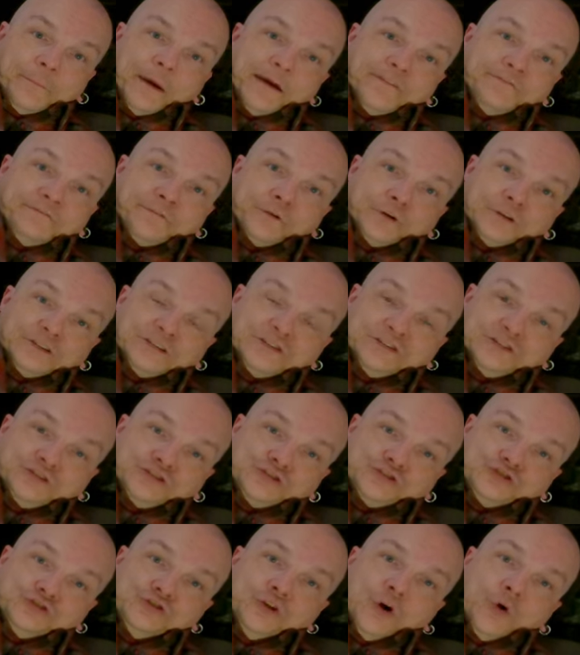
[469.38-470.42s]
my first
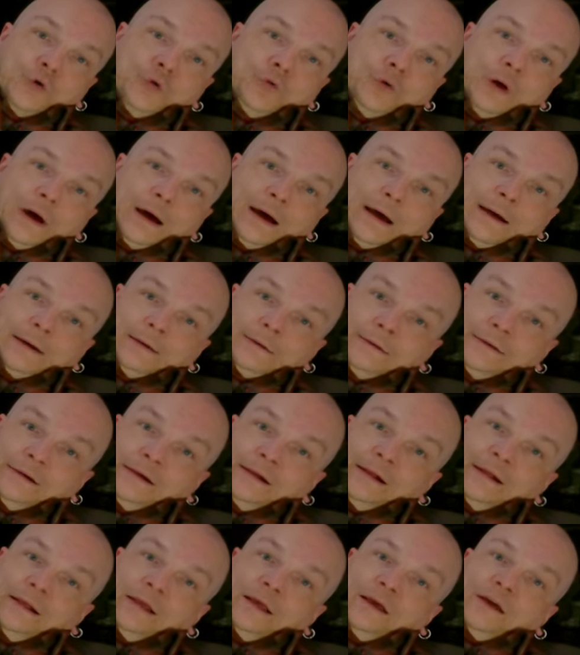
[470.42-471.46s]
snow uh,
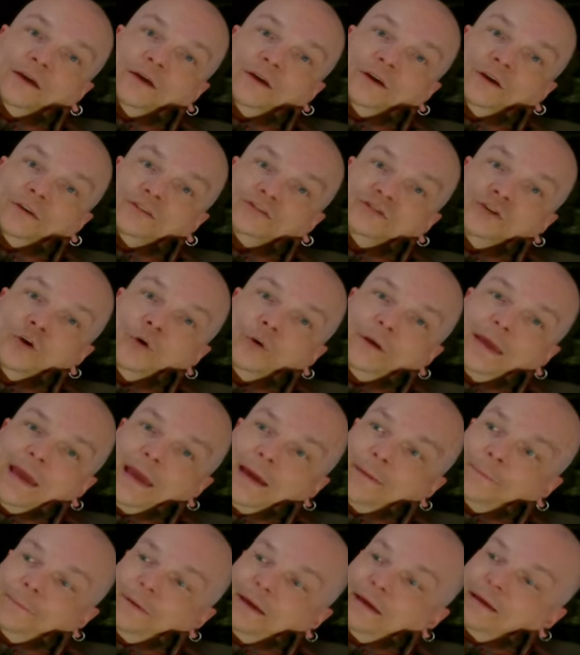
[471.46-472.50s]
snow
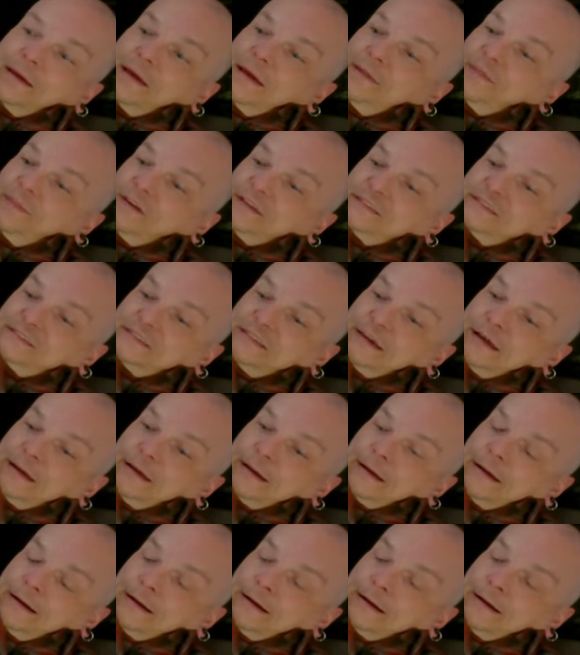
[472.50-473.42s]
camping in this thing.